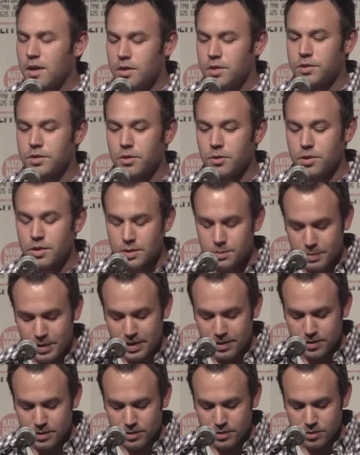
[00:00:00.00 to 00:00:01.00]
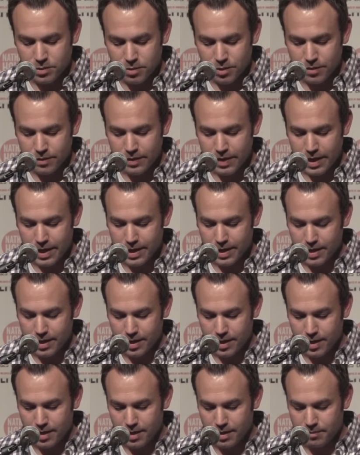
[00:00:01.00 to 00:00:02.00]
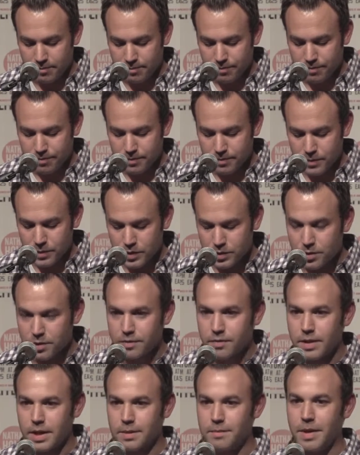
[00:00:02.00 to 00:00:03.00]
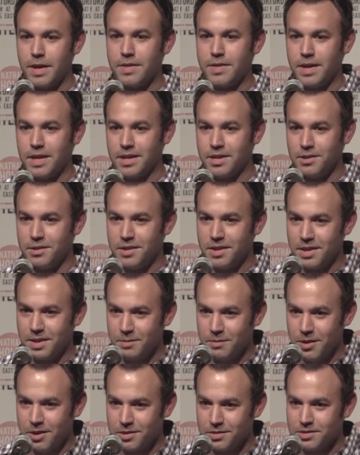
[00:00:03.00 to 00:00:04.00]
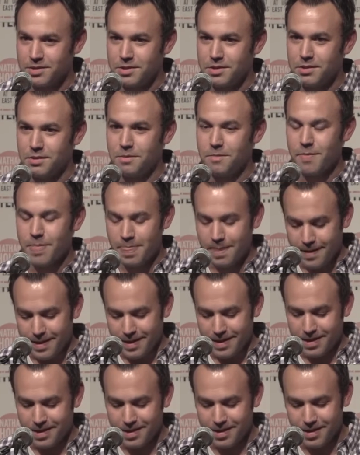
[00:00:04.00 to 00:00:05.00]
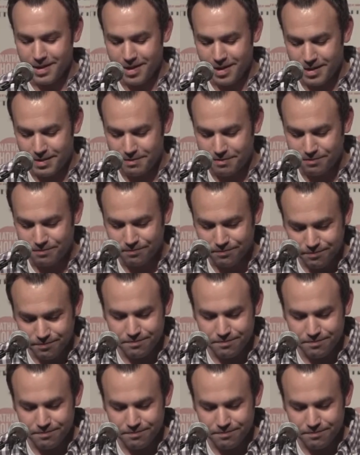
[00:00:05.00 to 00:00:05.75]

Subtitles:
So this piece is sort of like my thank you to him also, and I